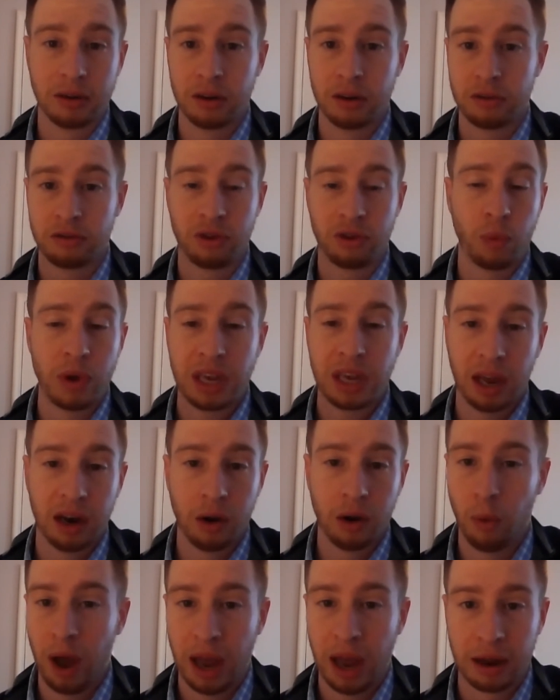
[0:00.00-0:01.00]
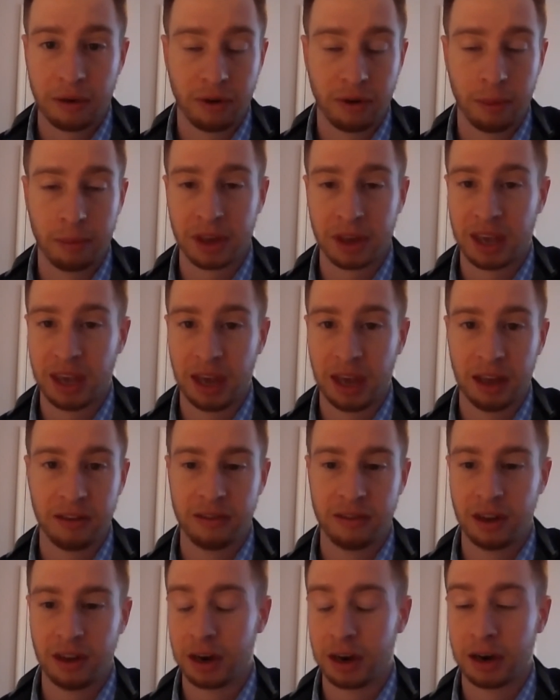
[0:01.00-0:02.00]
just a weekend away from the
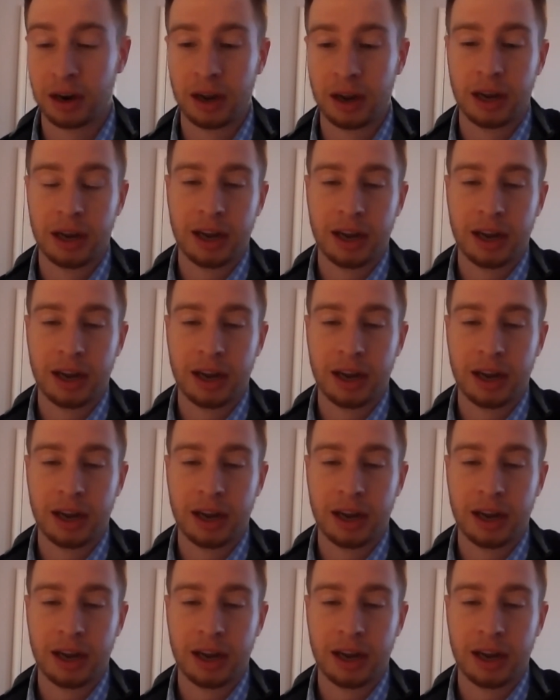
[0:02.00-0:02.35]
kids and